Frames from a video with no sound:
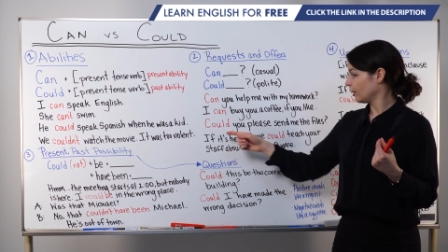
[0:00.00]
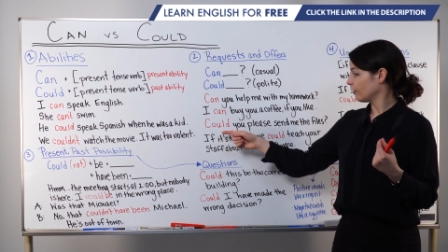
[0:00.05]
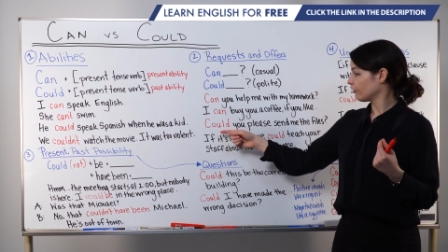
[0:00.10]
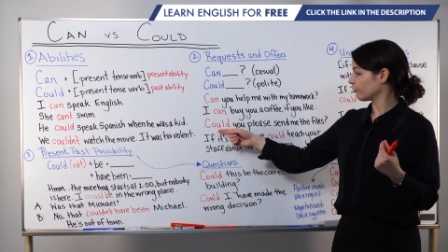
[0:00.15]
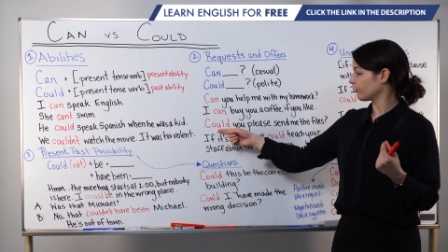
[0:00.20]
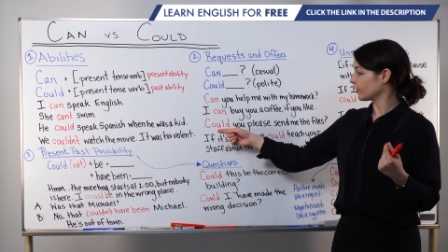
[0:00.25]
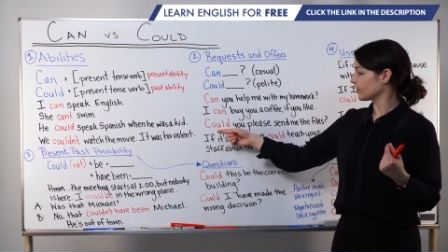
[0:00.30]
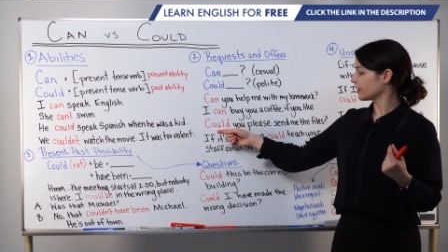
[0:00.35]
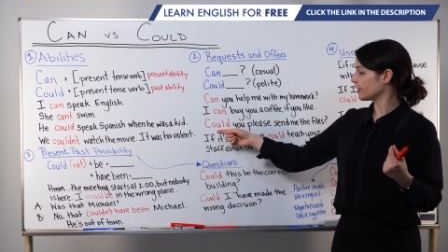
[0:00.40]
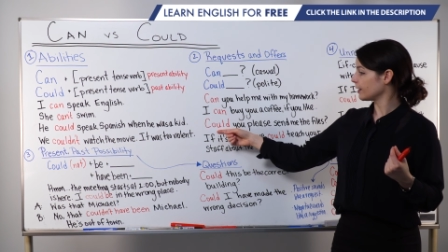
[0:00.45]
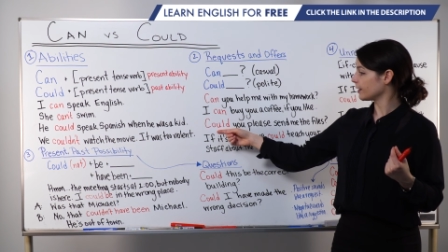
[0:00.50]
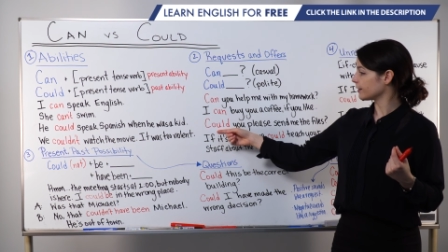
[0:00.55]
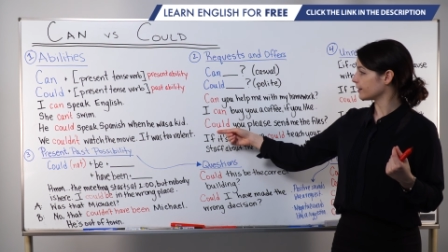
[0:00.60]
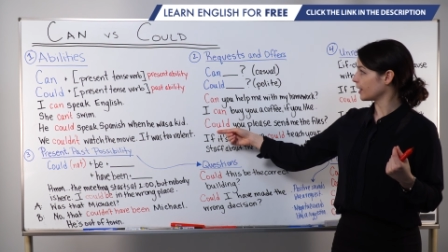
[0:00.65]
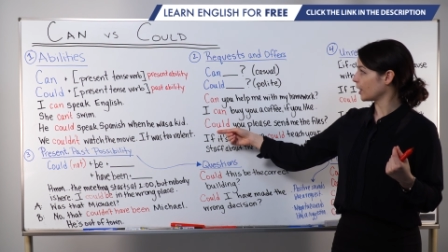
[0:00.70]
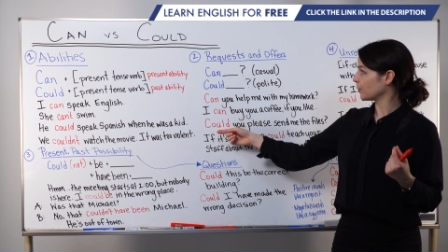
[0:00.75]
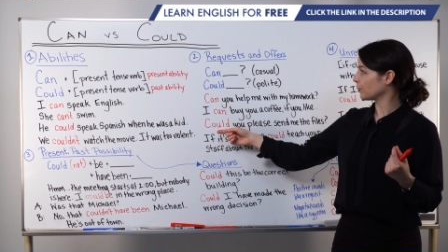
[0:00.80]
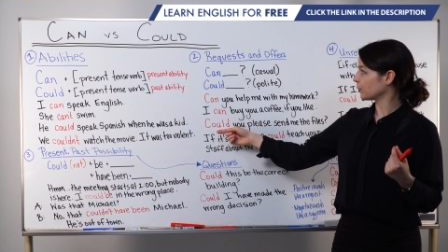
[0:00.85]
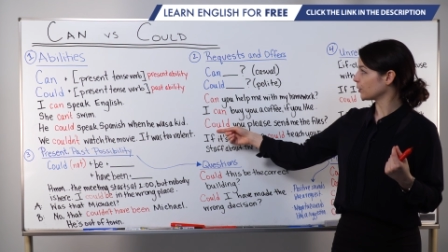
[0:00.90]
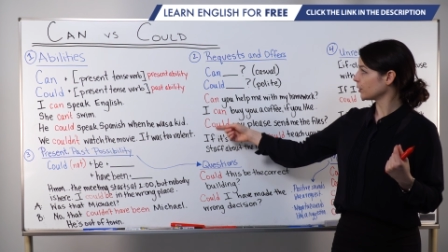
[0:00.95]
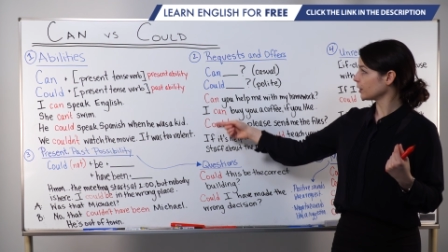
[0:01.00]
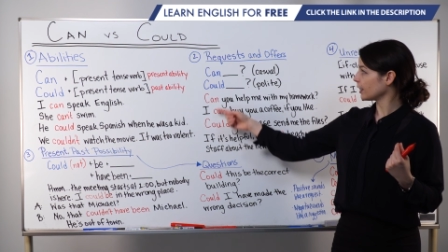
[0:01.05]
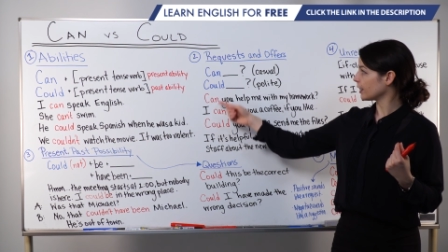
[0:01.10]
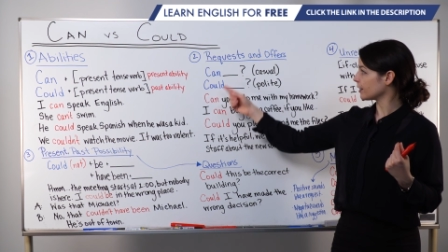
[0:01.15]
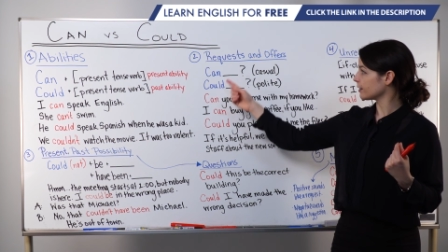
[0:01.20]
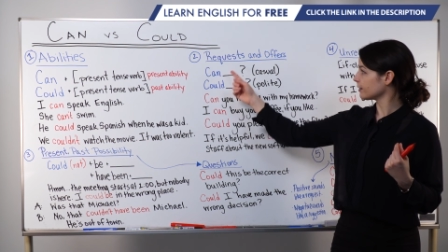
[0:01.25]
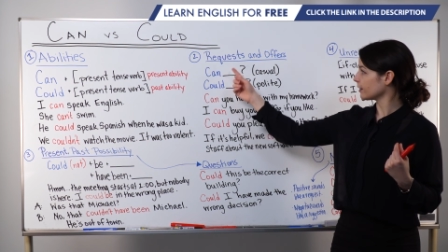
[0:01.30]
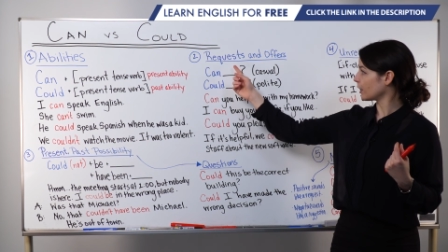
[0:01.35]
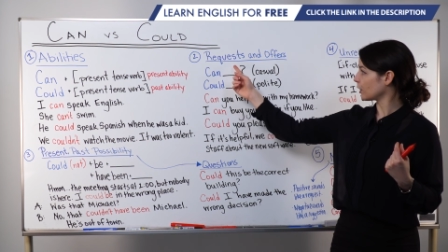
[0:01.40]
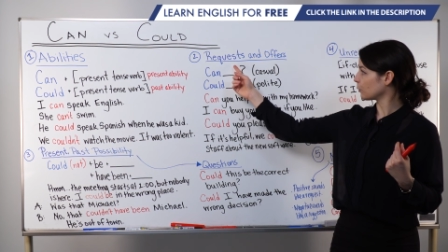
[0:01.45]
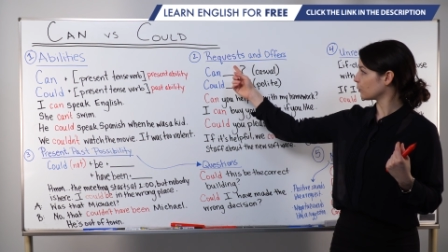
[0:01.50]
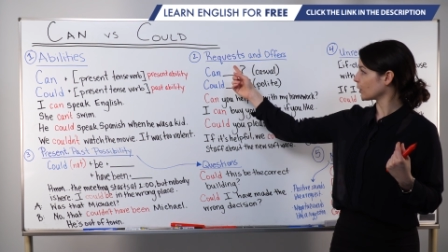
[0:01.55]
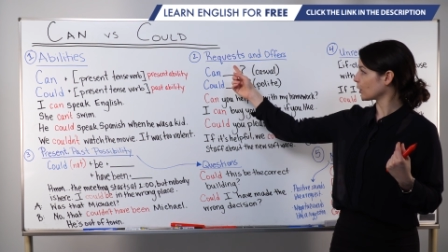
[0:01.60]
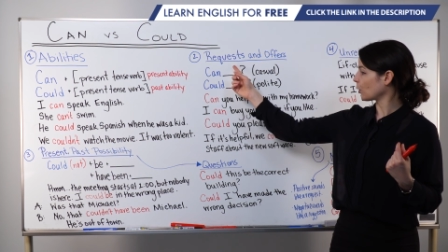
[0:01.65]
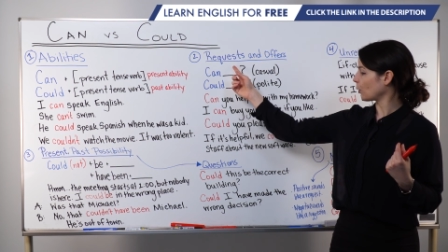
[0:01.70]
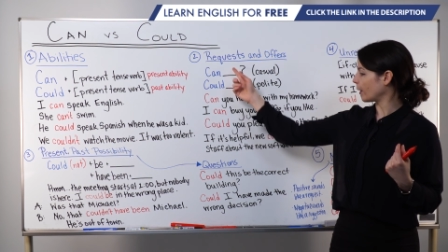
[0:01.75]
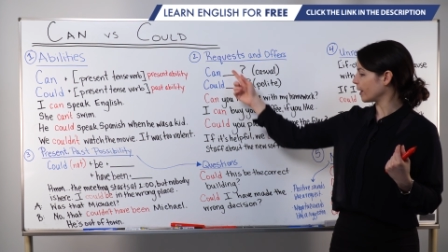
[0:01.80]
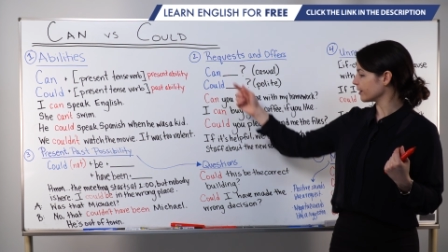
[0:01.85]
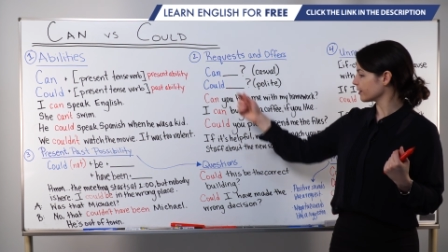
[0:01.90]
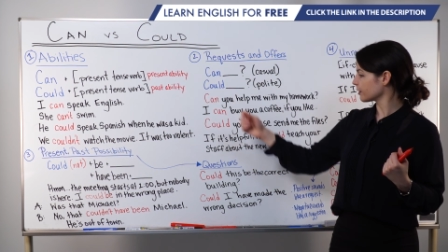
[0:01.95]
First example is a
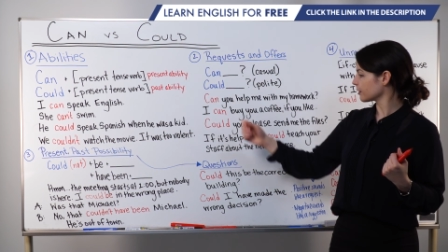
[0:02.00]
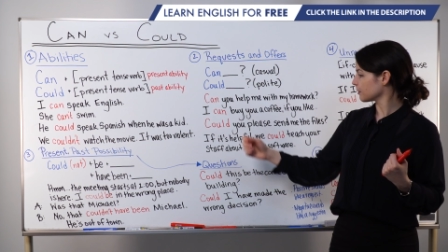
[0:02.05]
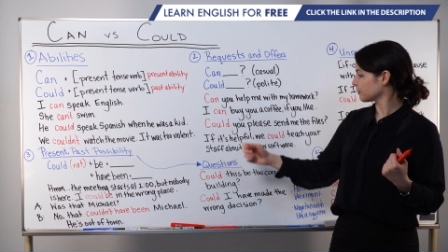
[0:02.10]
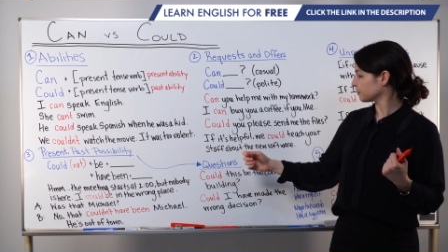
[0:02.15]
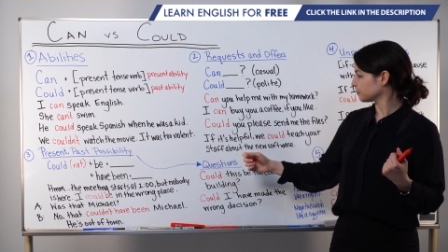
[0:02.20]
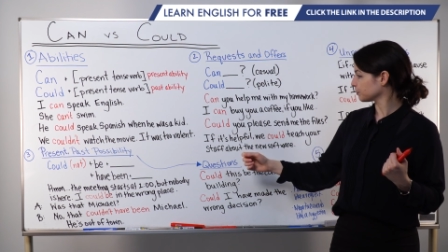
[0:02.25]
request.